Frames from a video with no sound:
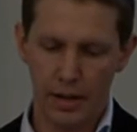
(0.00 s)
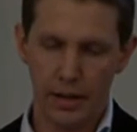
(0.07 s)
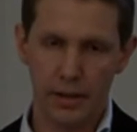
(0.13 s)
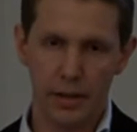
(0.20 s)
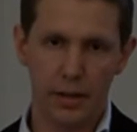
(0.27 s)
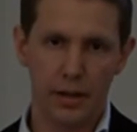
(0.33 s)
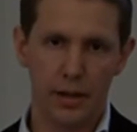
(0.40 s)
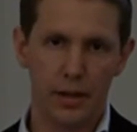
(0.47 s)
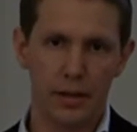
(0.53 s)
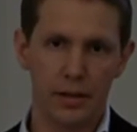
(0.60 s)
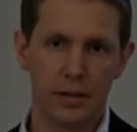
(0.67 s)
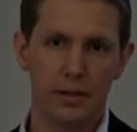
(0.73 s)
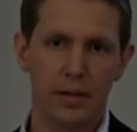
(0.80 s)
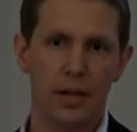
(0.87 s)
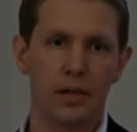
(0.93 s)
And
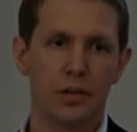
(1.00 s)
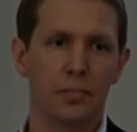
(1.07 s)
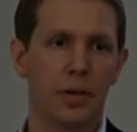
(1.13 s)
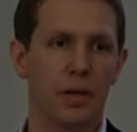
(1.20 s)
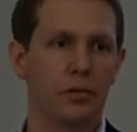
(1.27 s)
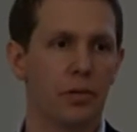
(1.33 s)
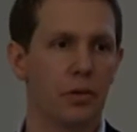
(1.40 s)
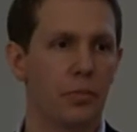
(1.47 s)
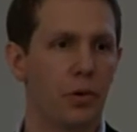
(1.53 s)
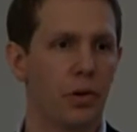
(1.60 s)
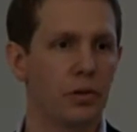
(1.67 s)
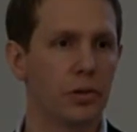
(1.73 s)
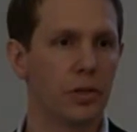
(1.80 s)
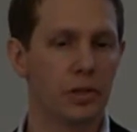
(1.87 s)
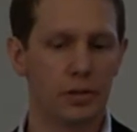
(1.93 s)
the tale is based on
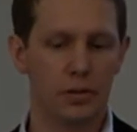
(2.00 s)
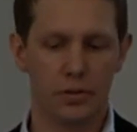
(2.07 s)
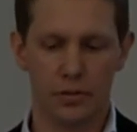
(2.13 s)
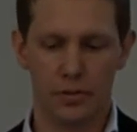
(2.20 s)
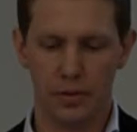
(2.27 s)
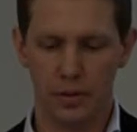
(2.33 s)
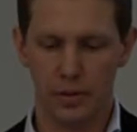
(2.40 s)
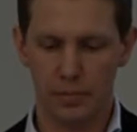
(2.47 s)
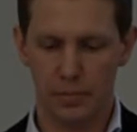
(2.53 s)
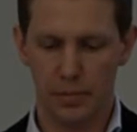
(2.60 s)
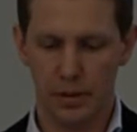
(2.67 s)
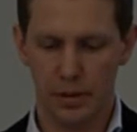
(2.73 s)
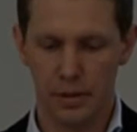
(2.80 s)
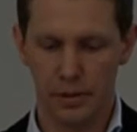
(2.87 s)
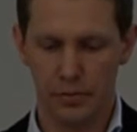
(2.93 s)
a project
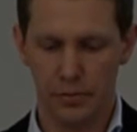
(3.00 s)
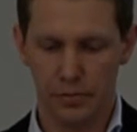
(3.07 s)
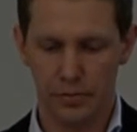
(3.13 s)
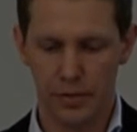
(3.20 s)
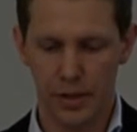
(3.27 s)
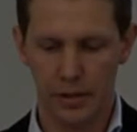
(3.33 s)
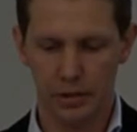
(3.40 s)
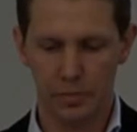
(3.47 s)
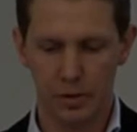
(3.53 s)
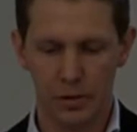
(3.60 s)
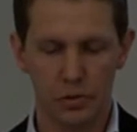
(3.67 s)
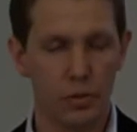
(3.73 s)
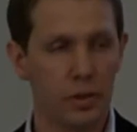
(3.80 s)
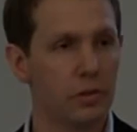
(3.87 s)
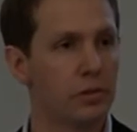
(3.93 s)

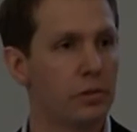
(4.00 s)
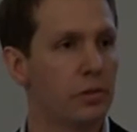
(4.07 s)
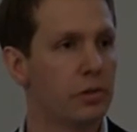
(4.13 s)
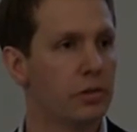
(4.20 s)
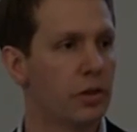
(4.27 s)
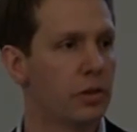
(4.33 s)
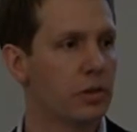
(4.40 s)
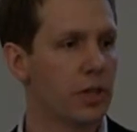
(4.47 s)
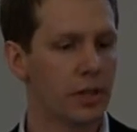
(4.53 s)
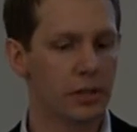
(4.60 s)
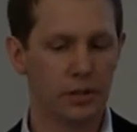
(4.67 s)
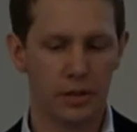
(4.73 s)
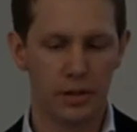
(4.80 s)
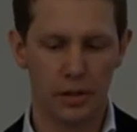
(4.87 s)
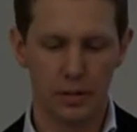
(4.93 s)
financed by the Swedish
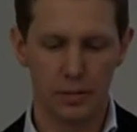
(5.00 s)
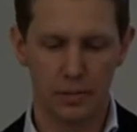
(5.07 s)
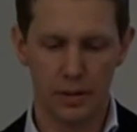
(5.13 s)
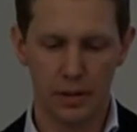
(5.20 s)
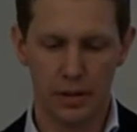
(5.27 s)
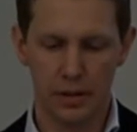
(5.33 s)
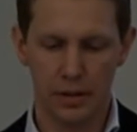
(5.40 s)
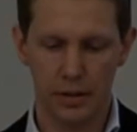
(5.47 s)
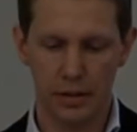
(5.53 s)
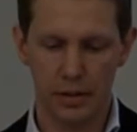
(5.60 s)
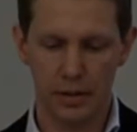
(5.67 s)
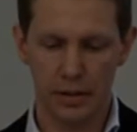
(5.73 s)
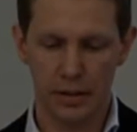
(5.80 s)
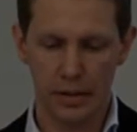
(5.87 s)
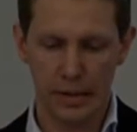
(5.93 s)
Research Council.
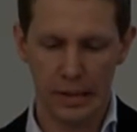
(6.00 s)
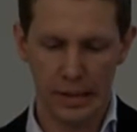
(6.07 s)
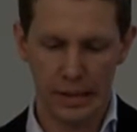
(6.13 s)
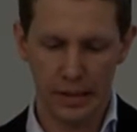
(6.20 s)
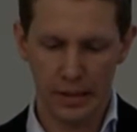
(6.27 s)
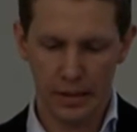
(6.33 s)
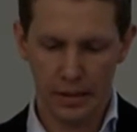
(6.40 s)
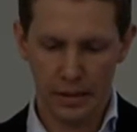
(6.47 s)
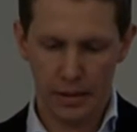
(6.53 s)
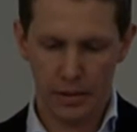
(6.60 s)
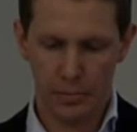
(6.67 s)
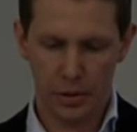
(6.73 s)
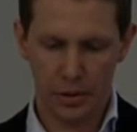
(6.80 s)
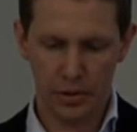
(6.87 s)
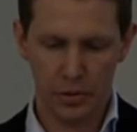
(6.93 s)
And the
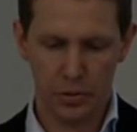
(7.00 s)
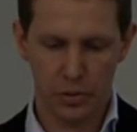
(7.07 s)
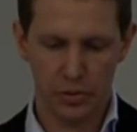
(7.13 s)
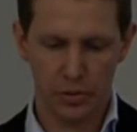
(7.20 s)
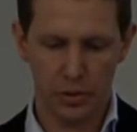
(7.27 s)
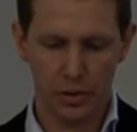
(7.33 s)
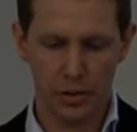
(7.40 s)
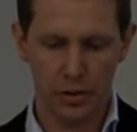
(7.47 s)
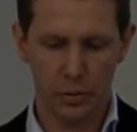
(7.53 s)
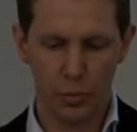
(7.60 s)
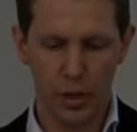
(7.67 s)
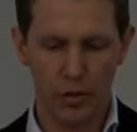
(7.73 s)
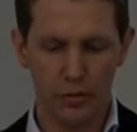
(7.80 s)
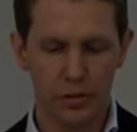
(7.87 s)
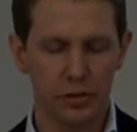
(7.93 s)
project was
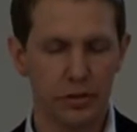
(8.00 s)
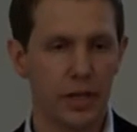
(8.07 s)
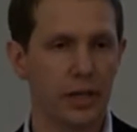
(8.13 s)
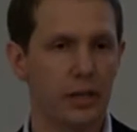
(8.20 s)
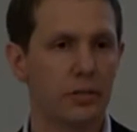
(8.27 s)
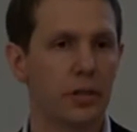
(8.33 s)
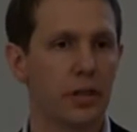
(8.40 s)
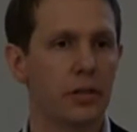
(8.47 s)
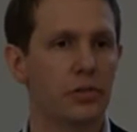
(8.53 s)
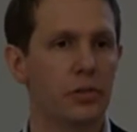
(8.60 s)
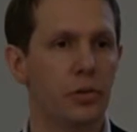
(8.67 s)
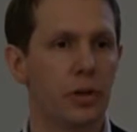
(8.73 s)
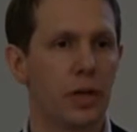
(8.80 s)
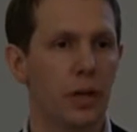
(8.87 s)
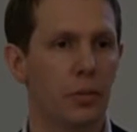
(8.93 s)
called The Welfare States
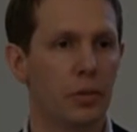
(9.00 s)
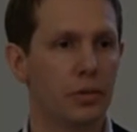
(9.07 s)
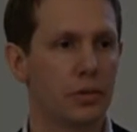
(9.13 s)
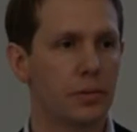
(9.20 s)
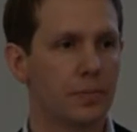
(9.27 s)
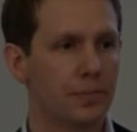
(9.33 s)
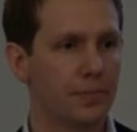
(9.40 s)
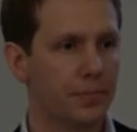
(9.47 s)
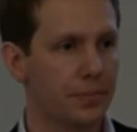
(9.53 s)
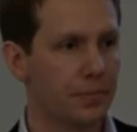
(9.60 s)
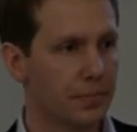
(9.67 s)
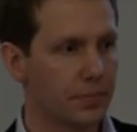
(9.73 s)
and Its Newcomers.